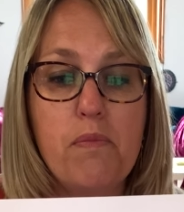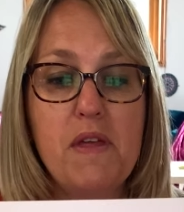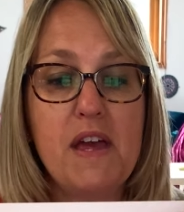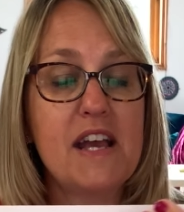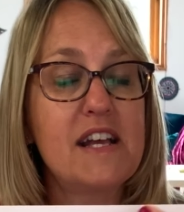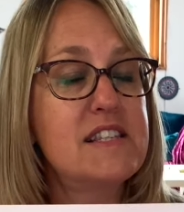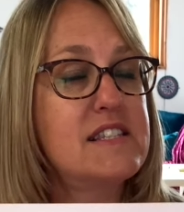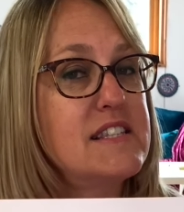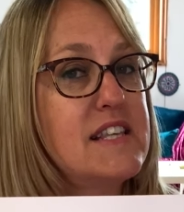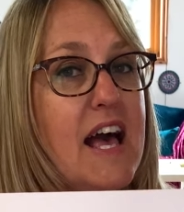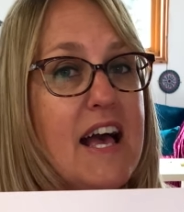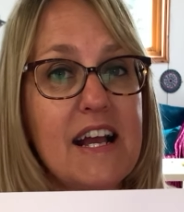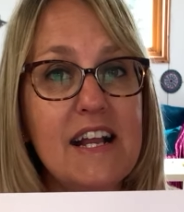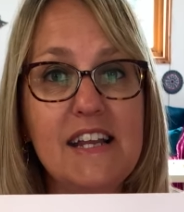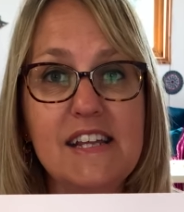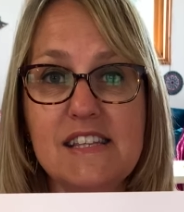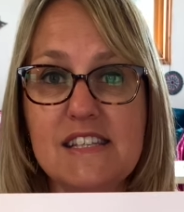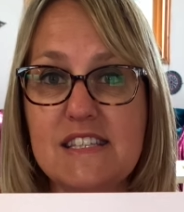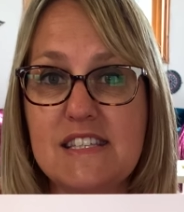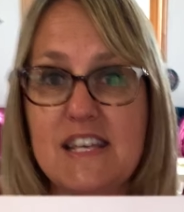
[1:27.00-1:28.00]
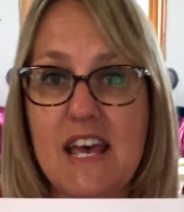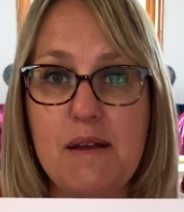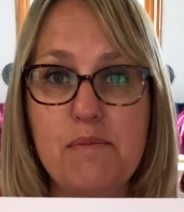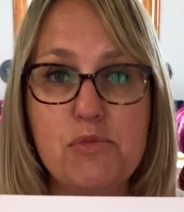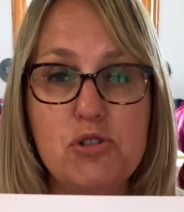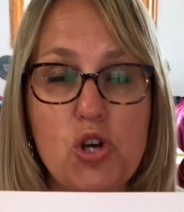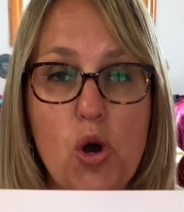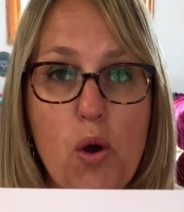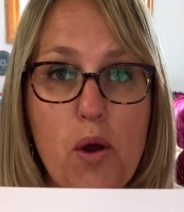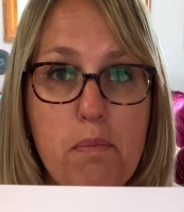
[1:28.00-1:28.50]
Exactly the same
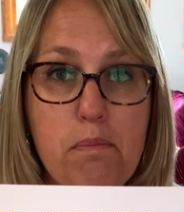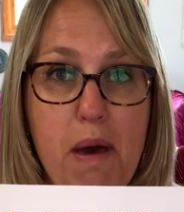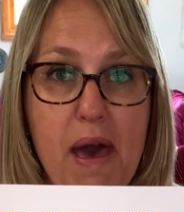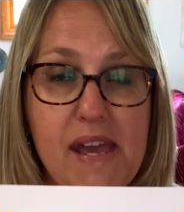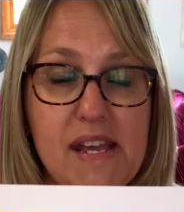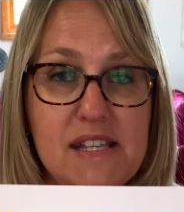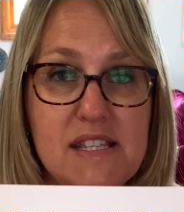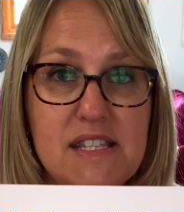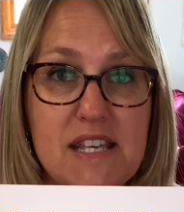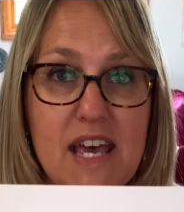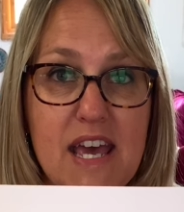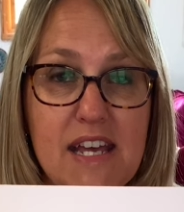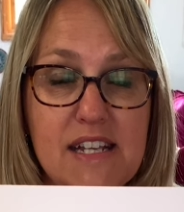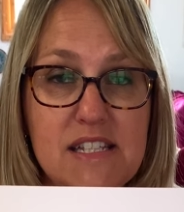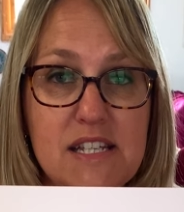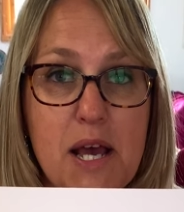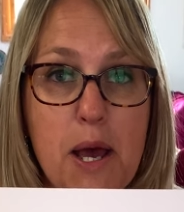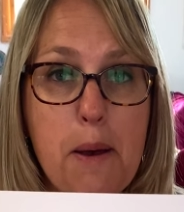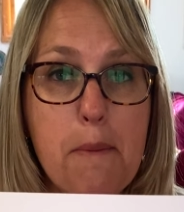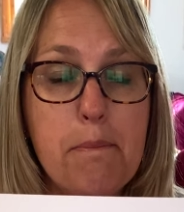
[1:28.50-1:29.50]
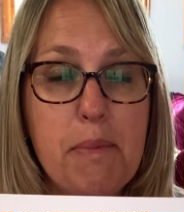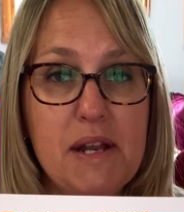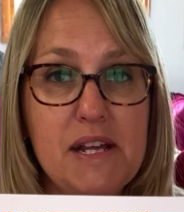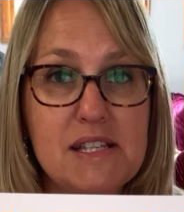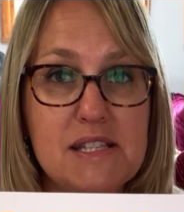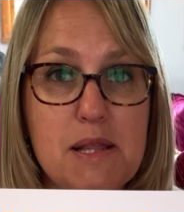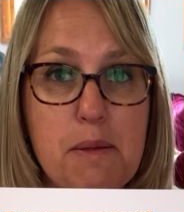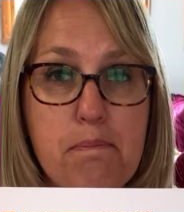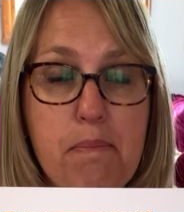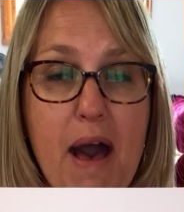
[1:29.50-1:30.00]
dog painted, but
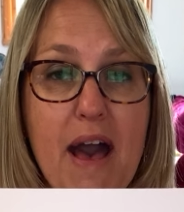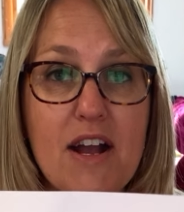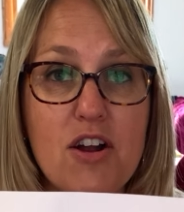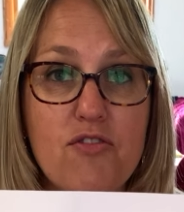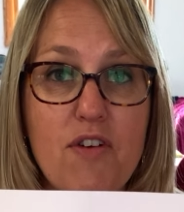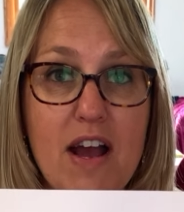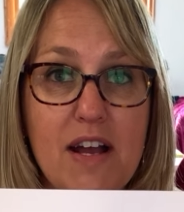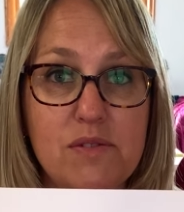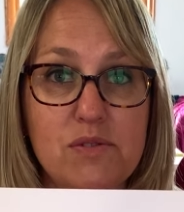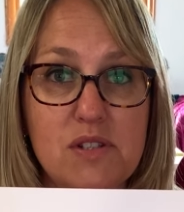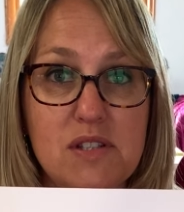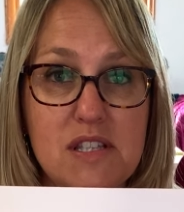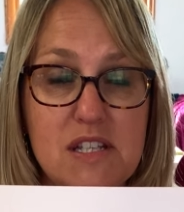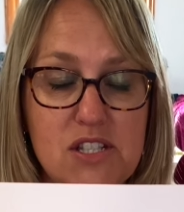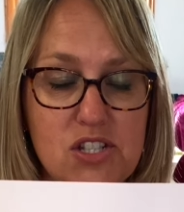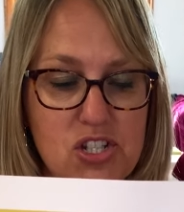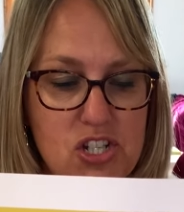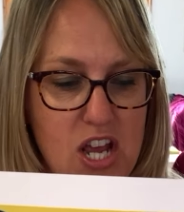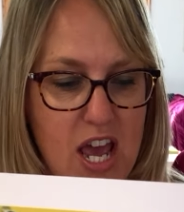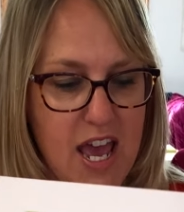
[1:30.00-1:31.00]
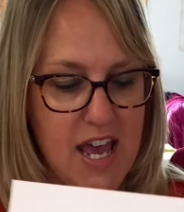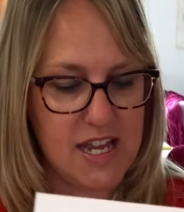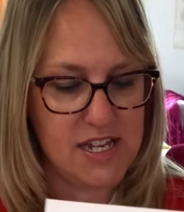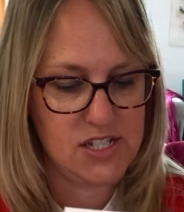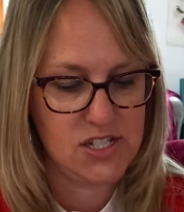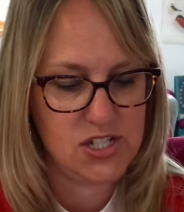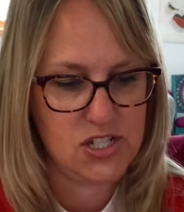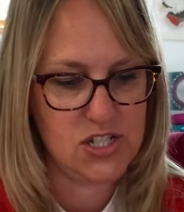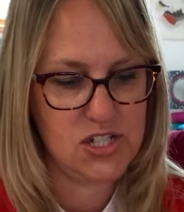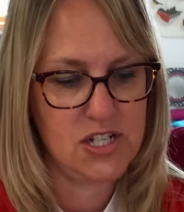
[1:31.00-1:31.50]
it's the background that's
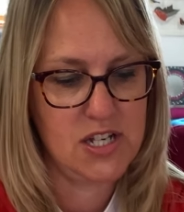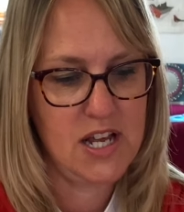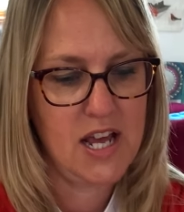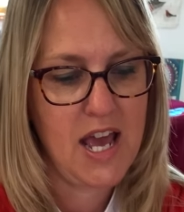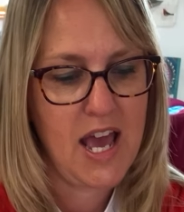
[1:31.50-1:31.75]
changed.